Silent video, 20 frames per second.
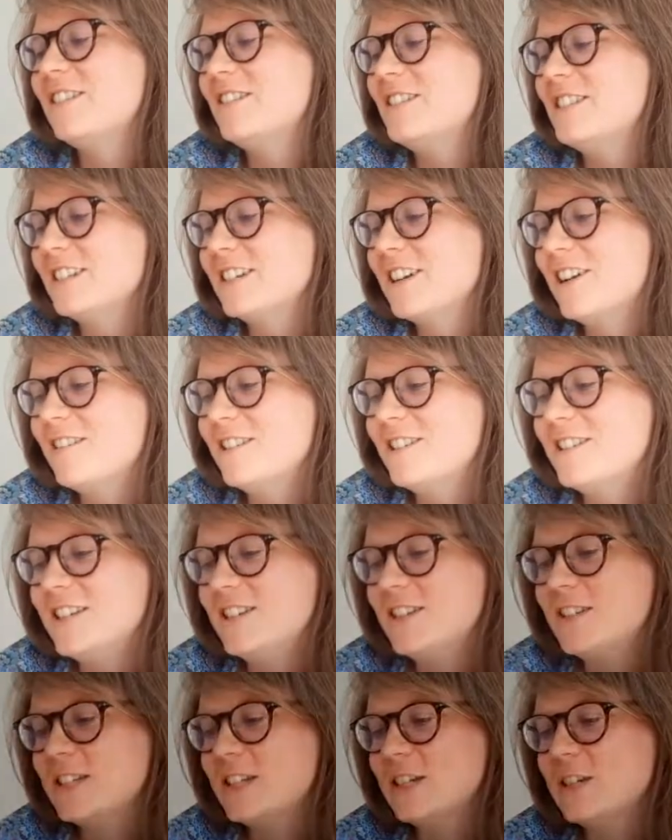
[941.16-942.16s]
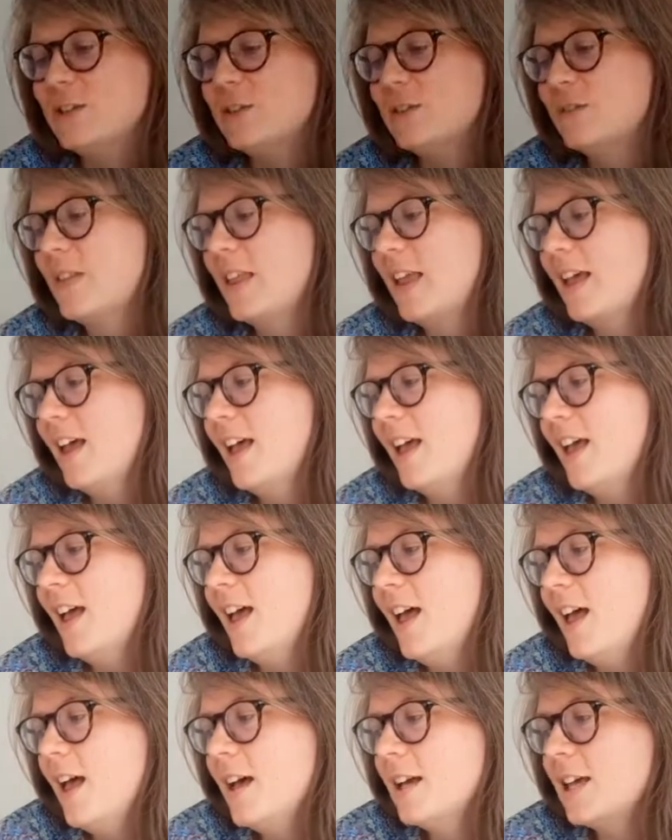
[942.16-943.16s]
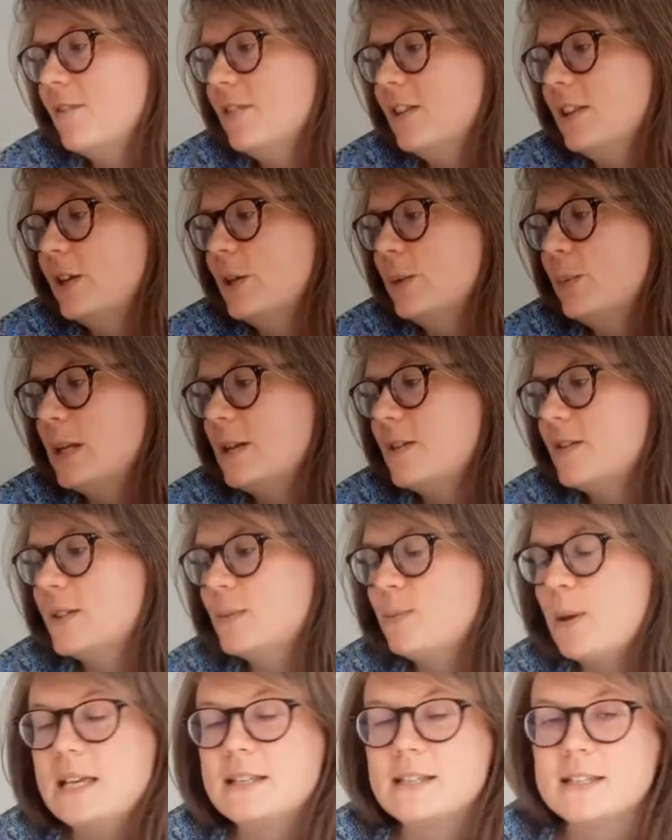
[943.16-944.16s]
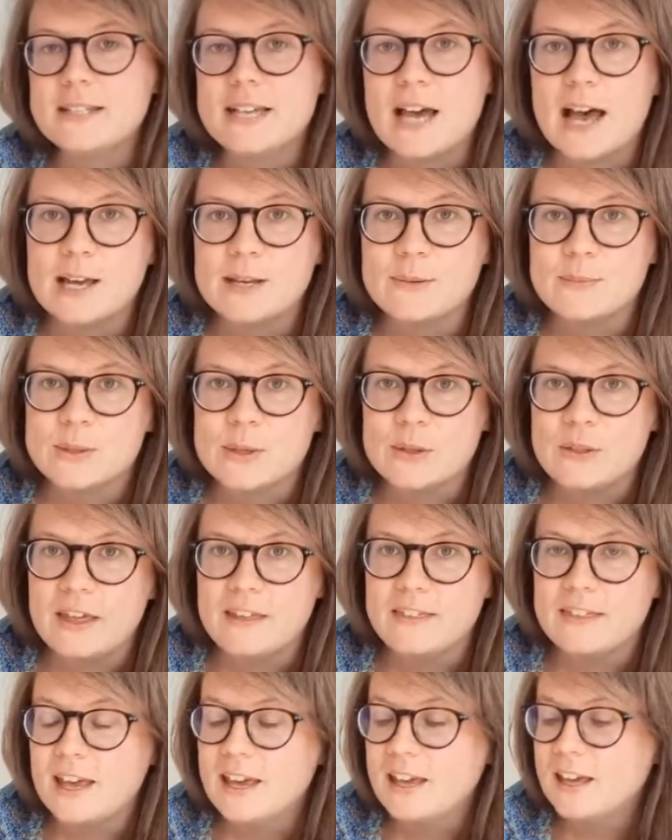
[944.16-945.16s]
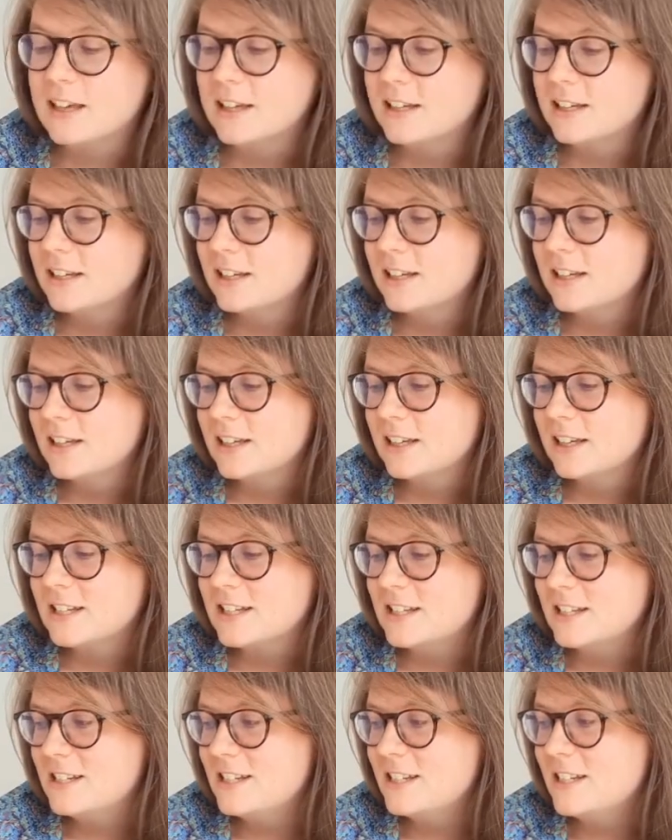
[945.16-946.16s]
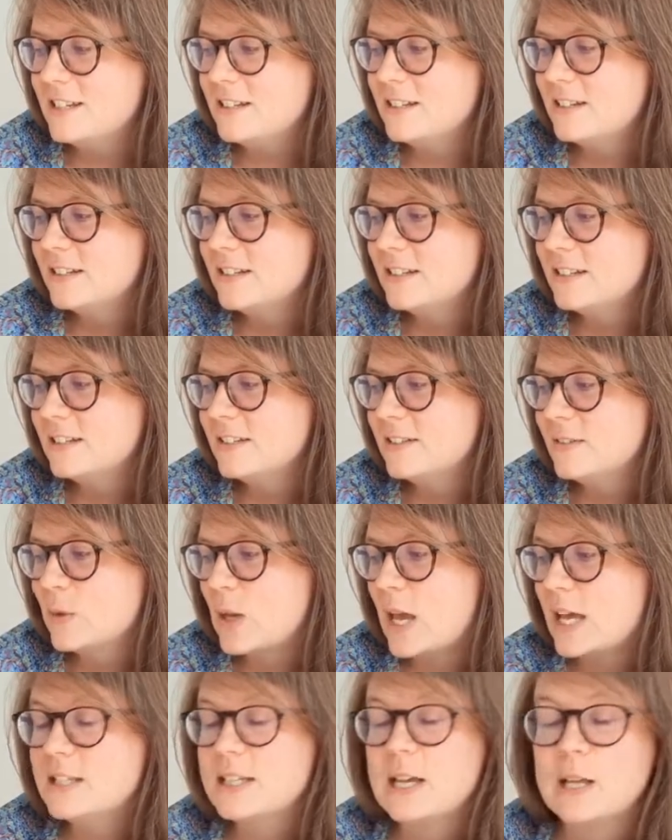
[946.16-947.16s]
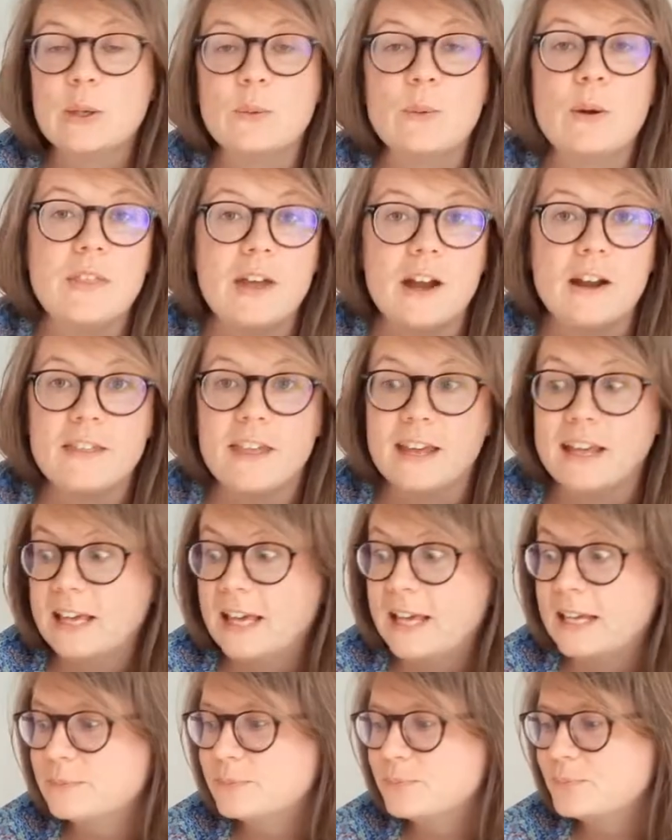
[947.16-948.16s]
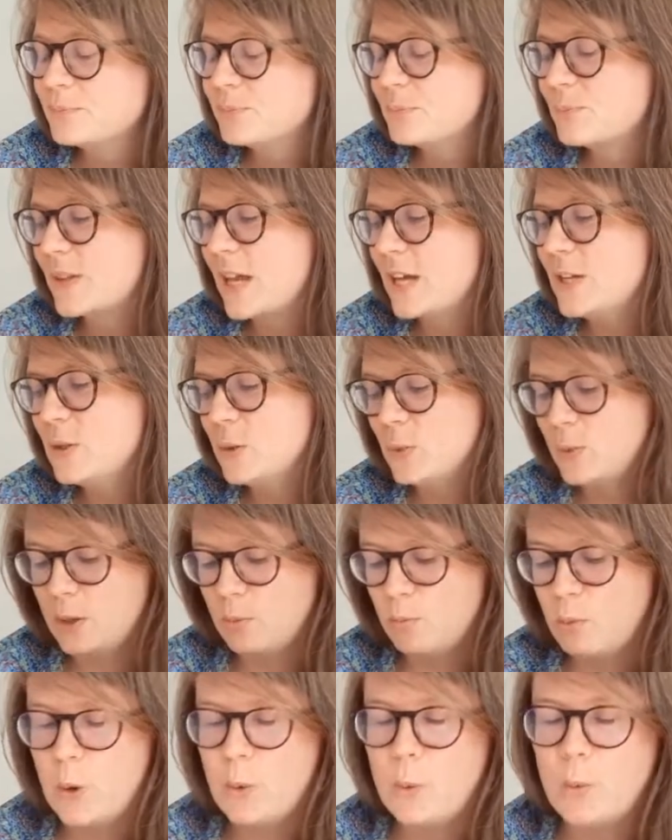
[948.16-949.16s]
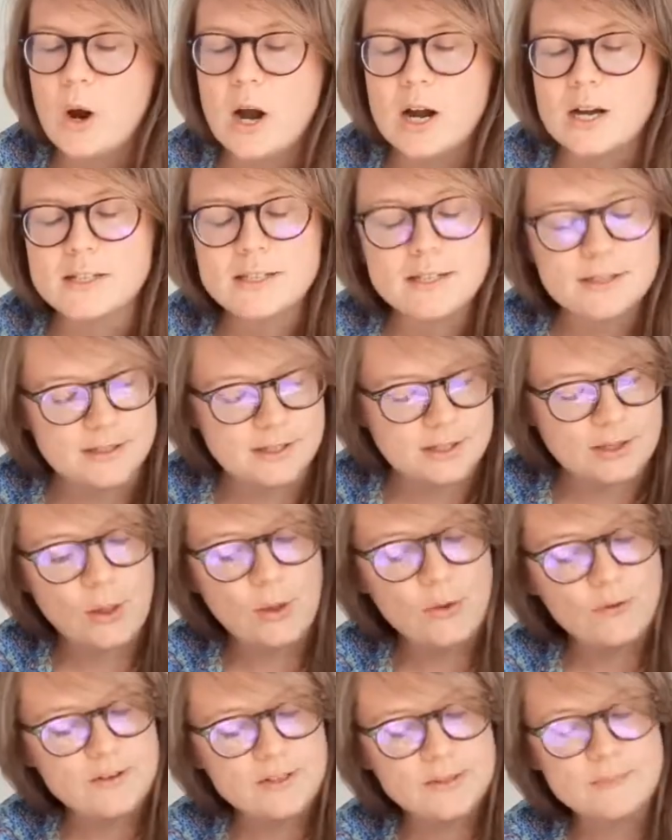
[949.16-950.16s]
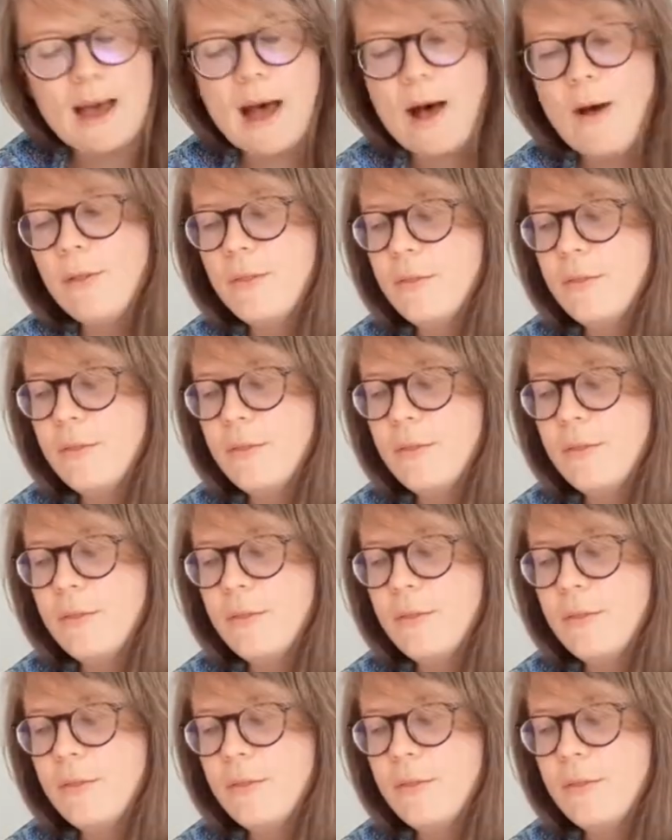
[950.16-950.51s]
encourage you to give a little bit of space and time so that they can tell you what they're thinking. I don't want to put words into Clover's mouth.